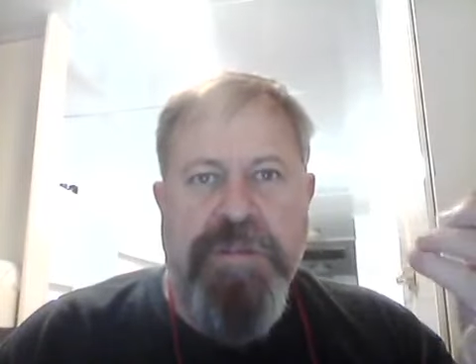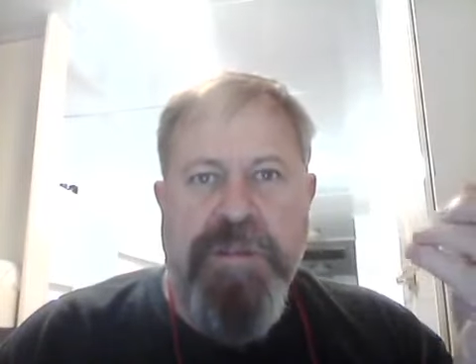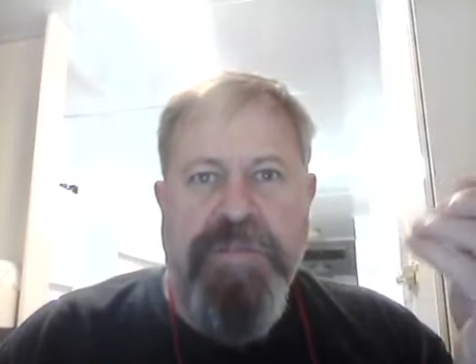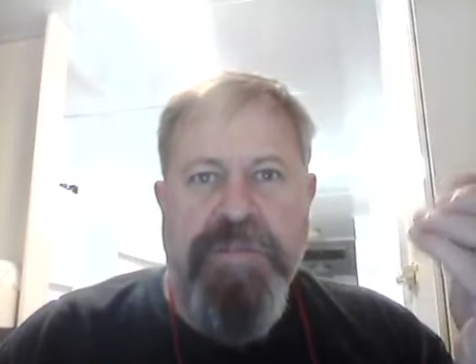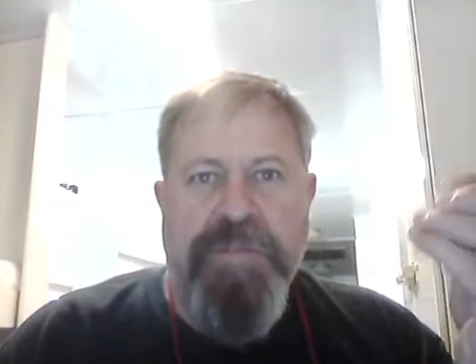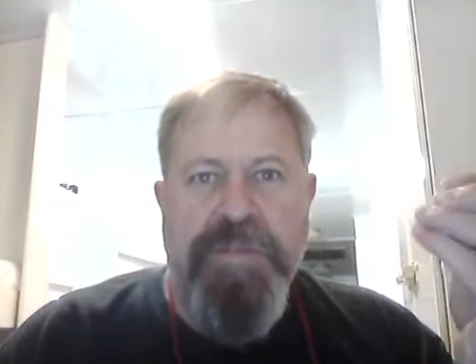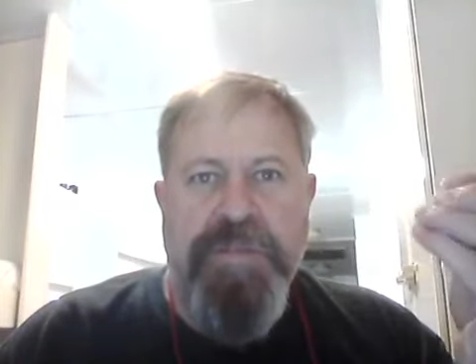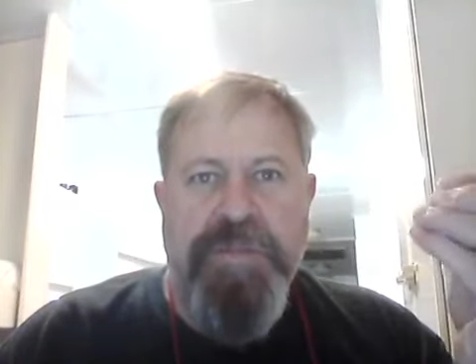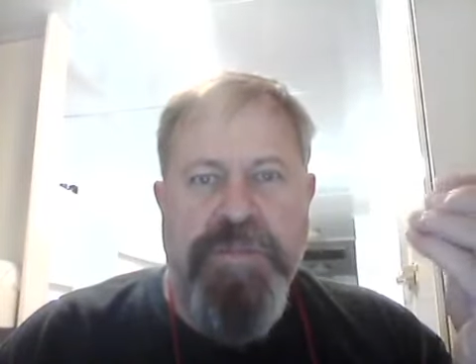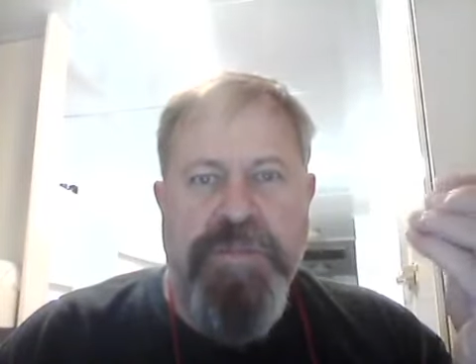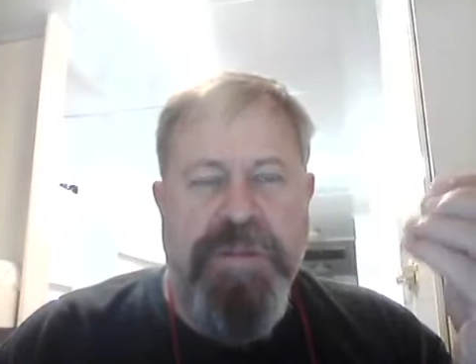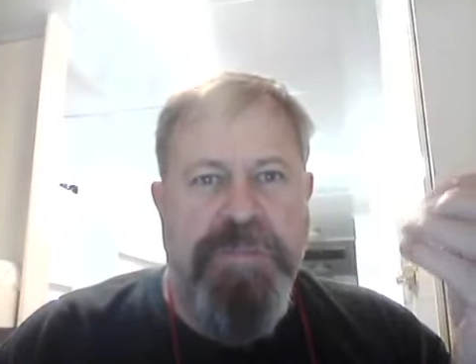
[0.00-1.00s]
give you
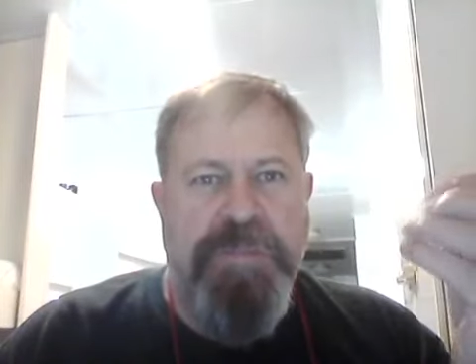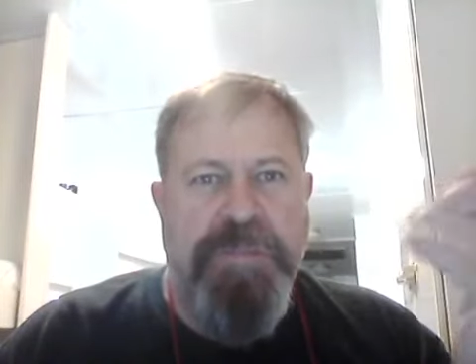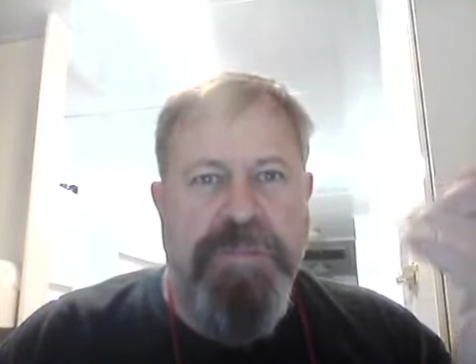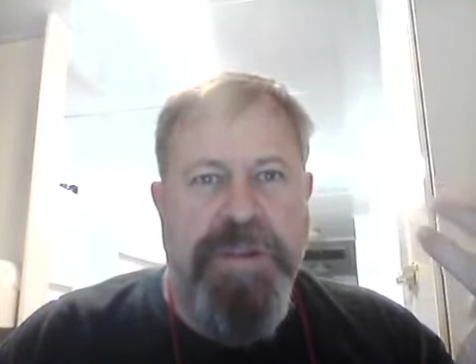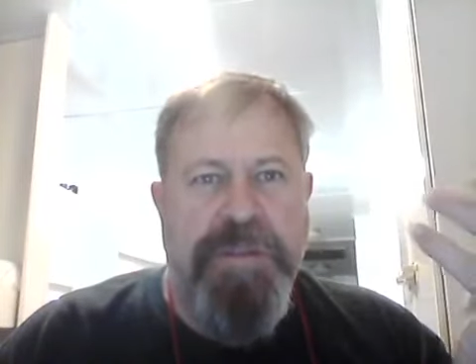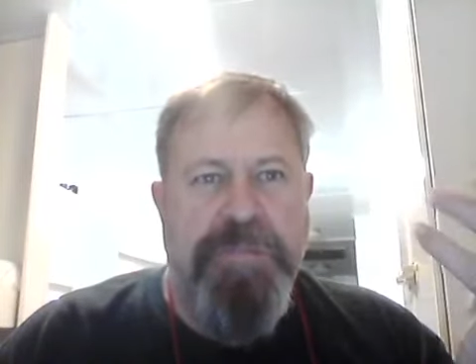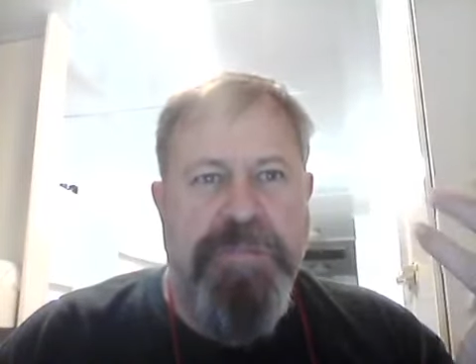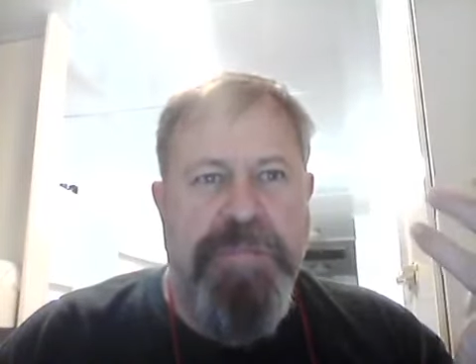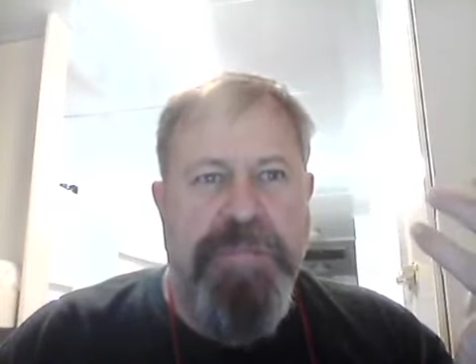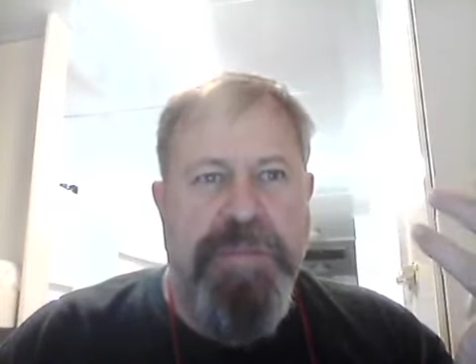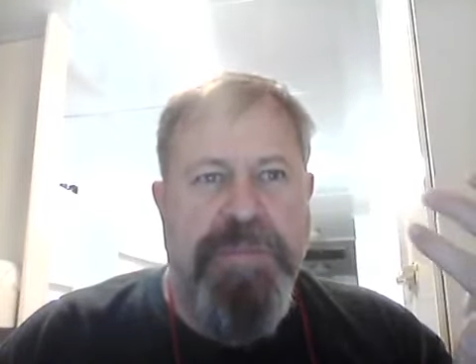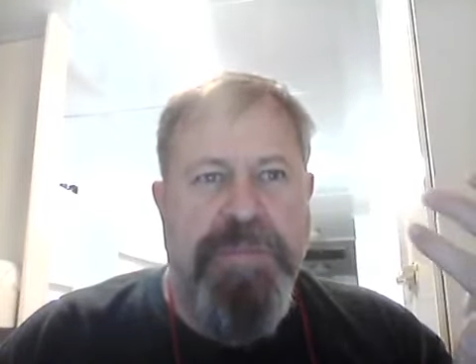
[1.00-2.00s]
a pretty
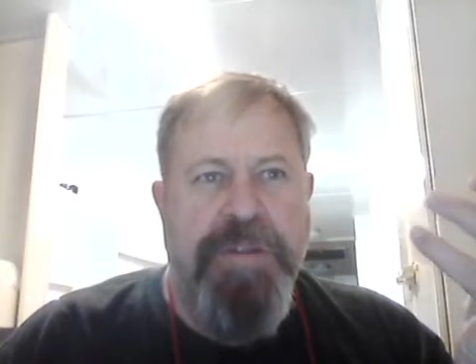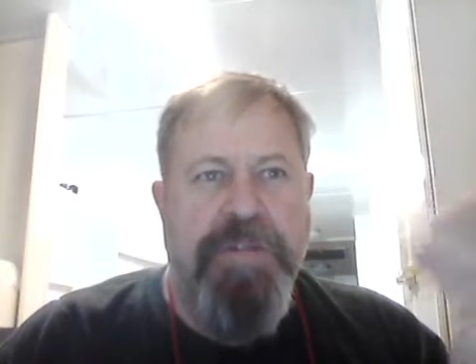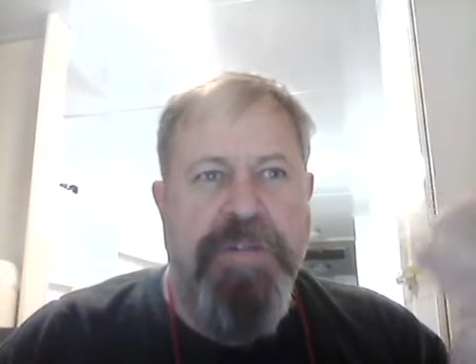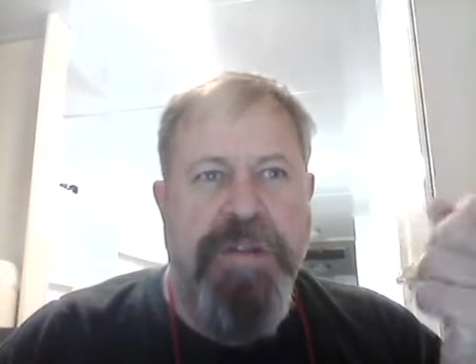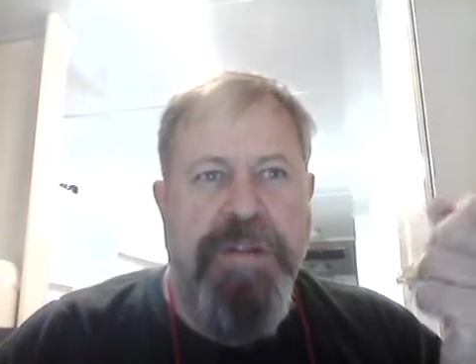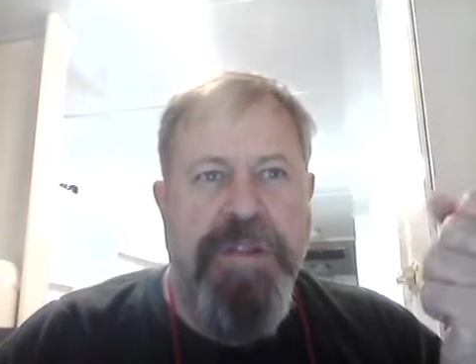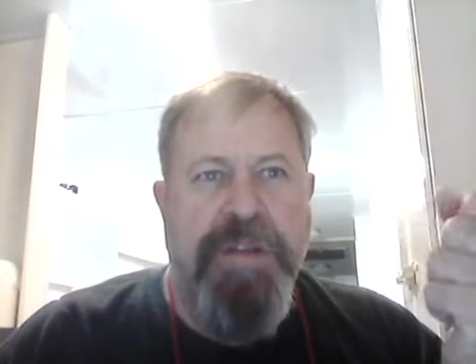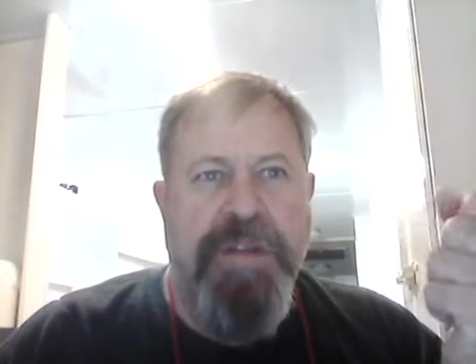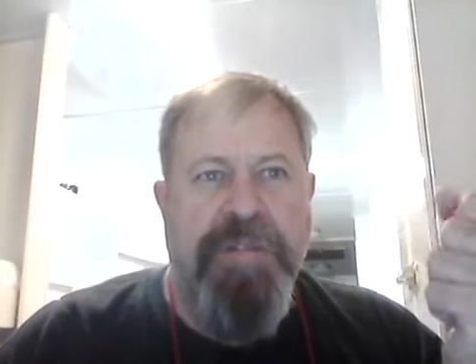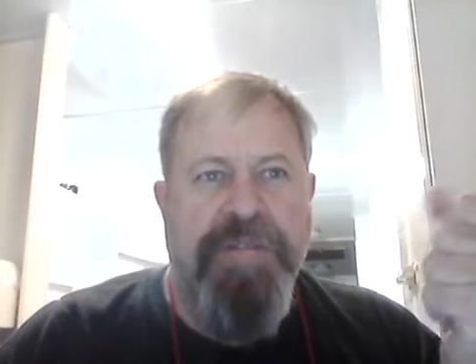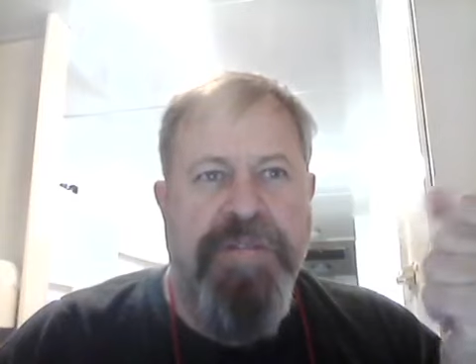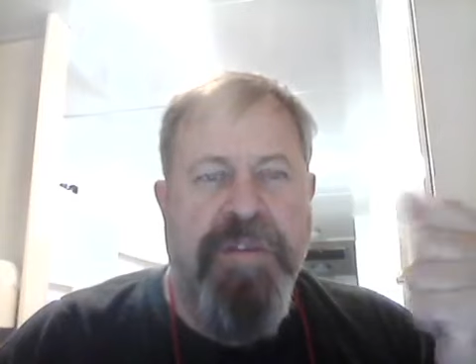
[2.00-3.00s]
good
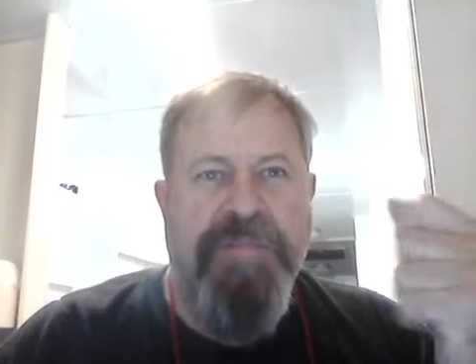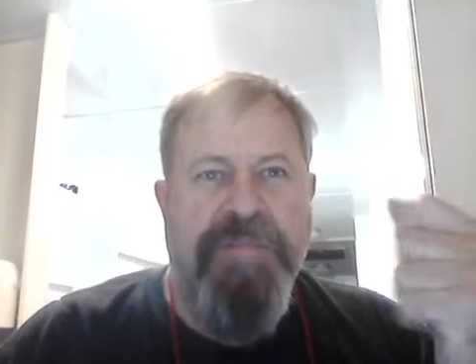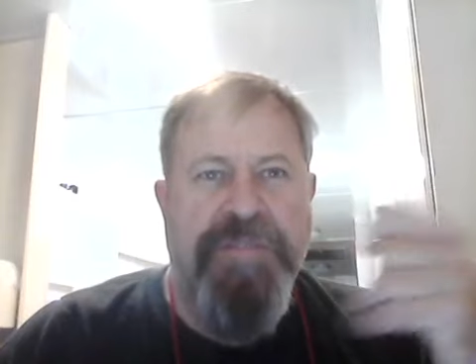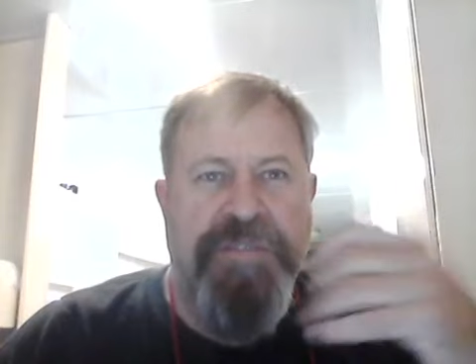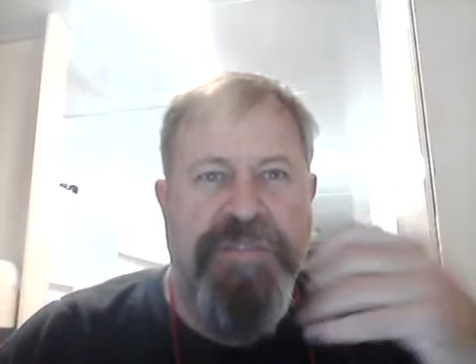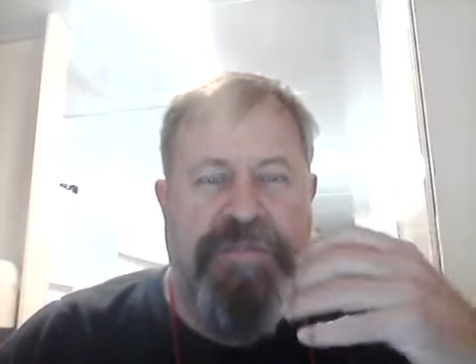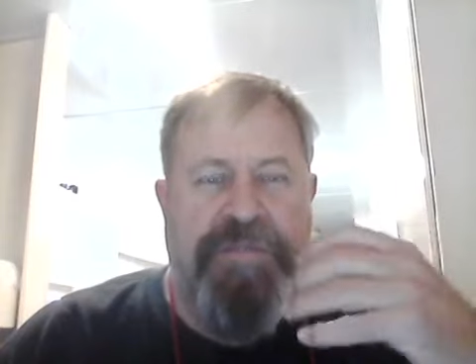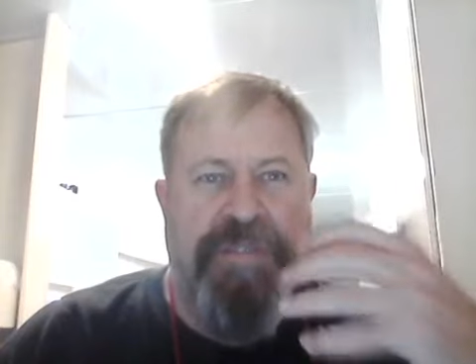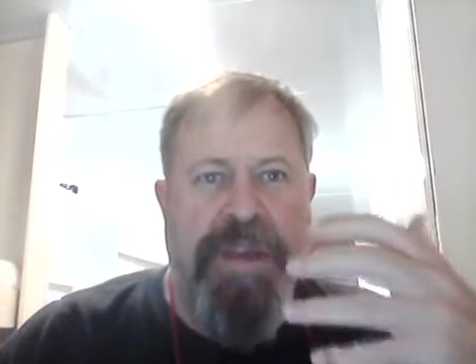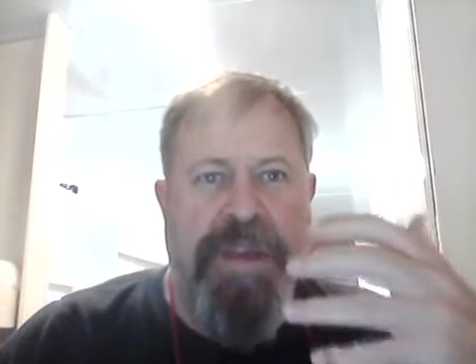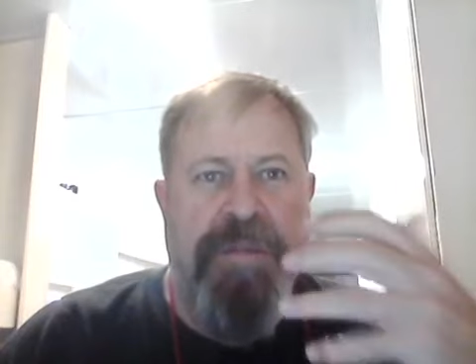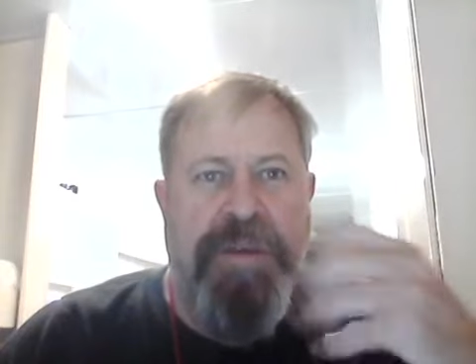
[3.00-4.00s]
idea of the sort of
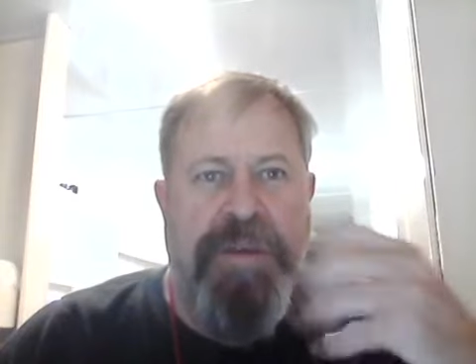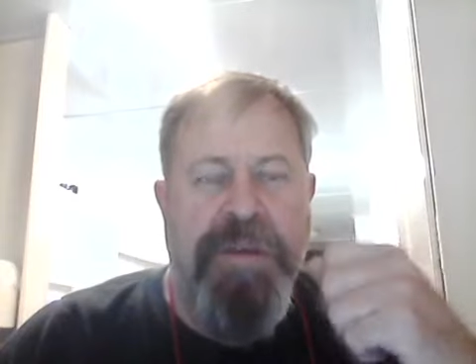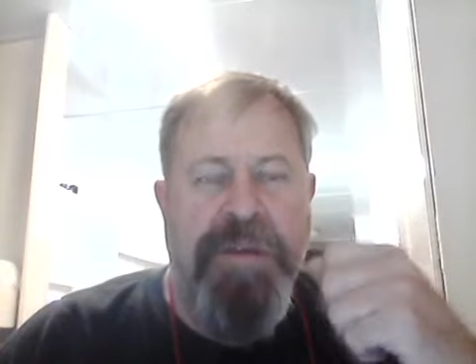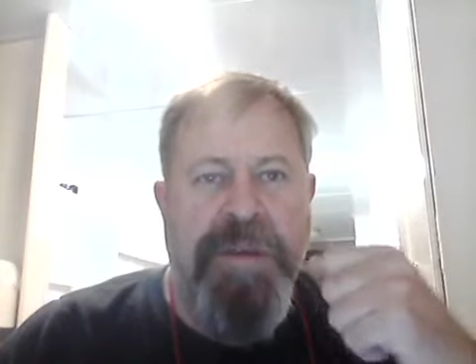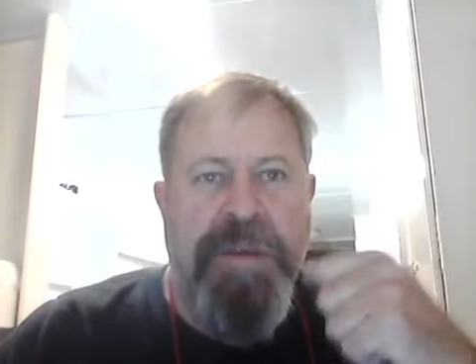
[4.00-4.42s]
area